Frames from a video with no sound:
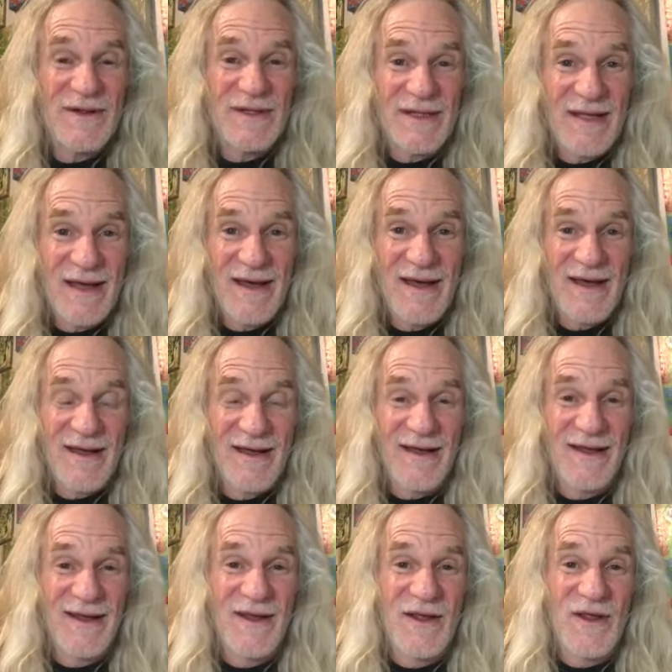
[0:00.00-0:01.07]
Yeah,
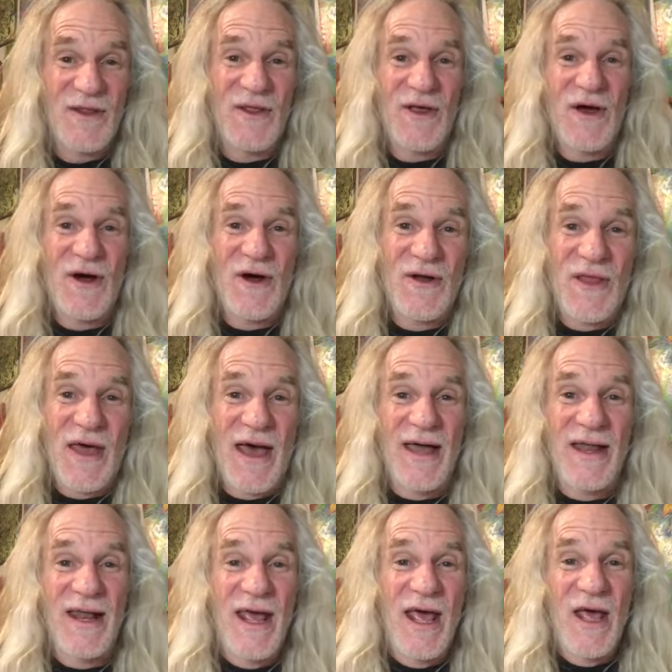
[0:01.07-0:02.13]
they are that.
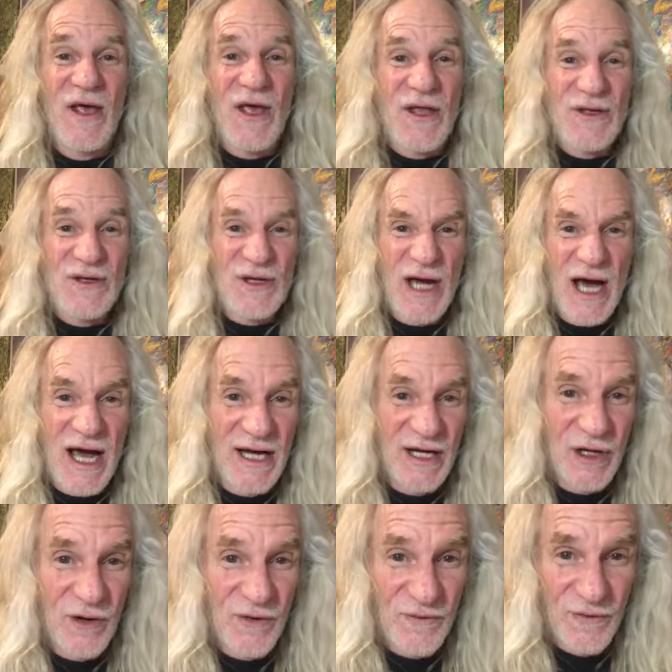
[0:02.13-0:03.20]
And you got to
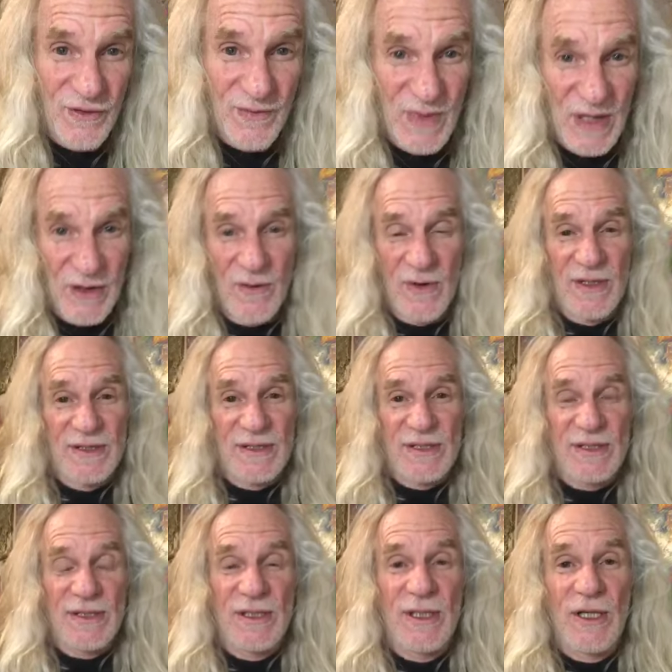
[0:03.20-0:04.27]
go for the big
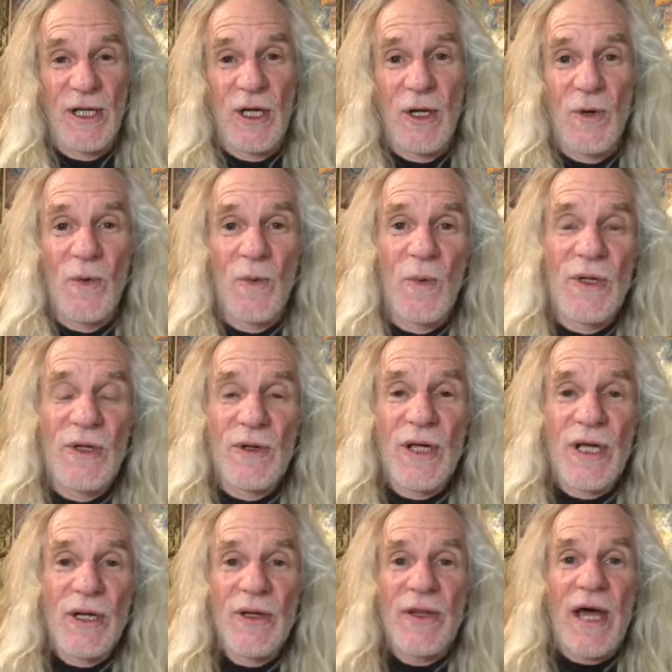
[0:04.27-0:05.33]
ones. When you
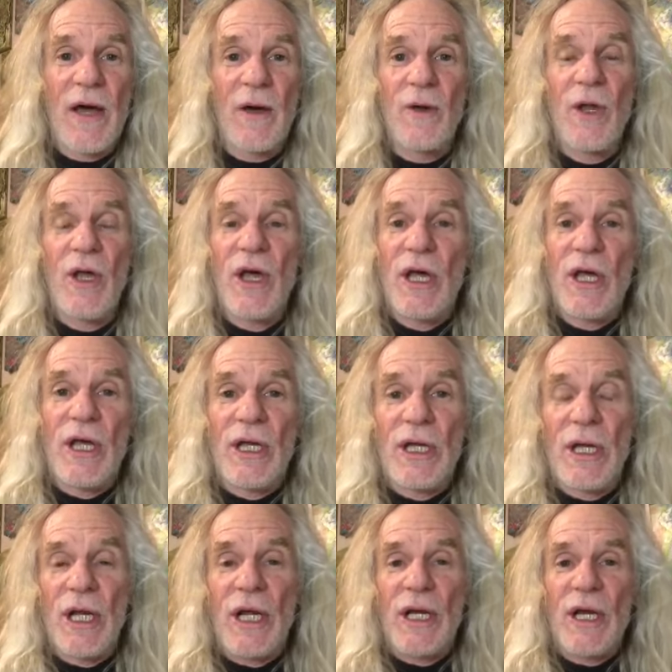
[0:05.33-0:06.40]
hear that,
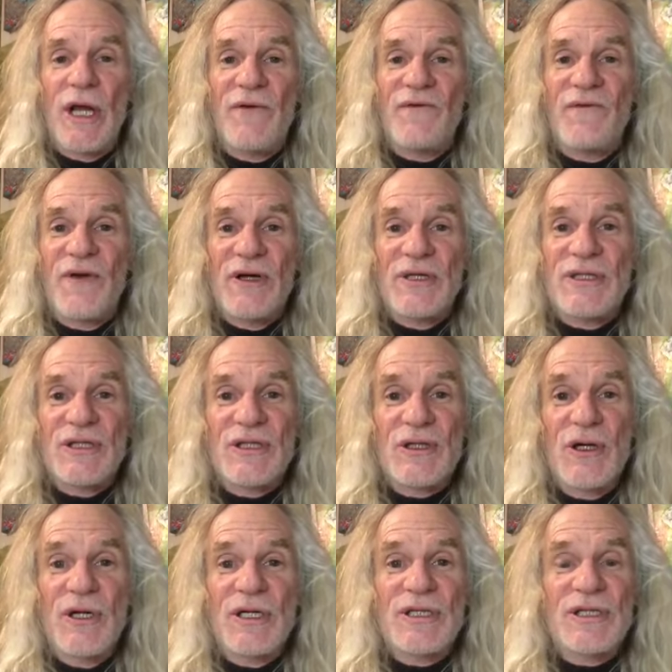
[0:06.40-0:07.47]
it, and at first it's
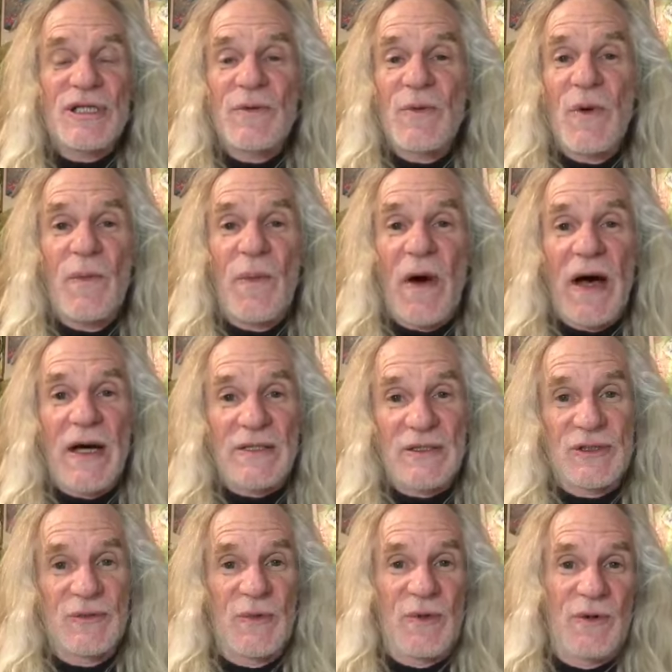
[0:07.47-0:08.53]
going to seem
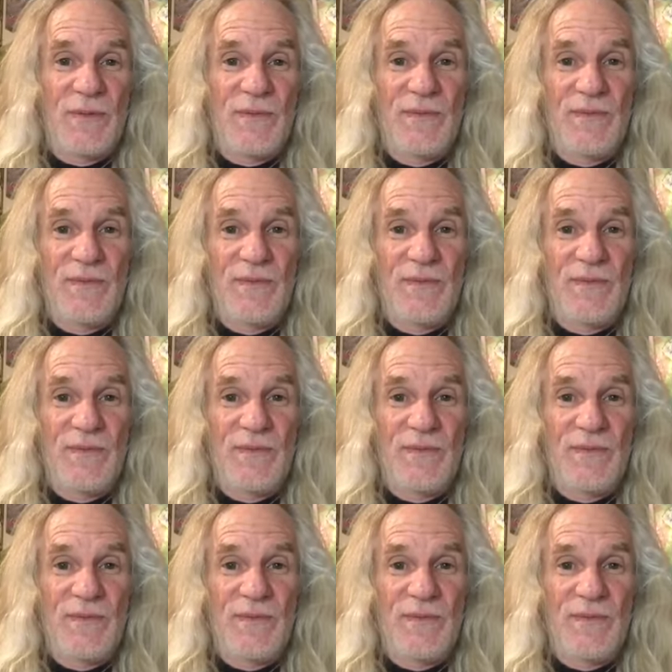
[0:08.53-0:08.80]
impossible.